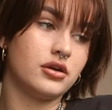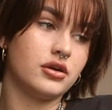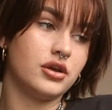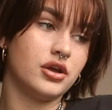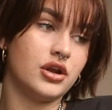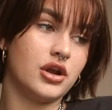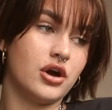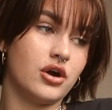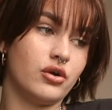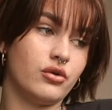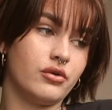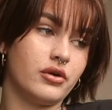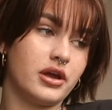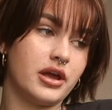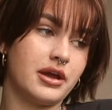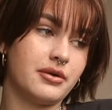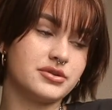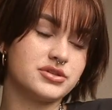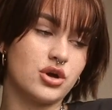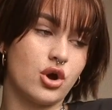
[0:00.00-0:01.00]

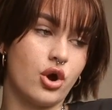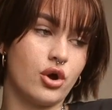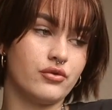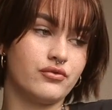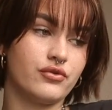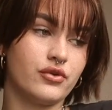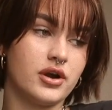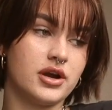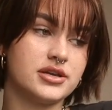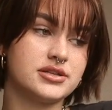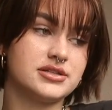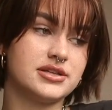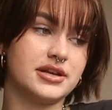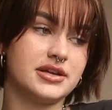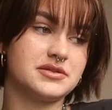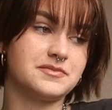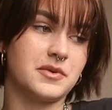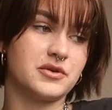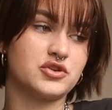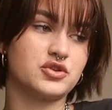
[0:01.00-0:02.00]
it was hard for us, and
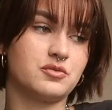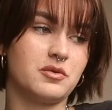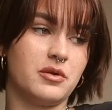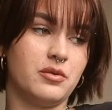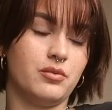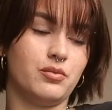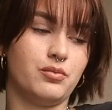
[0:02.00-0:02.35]
as much as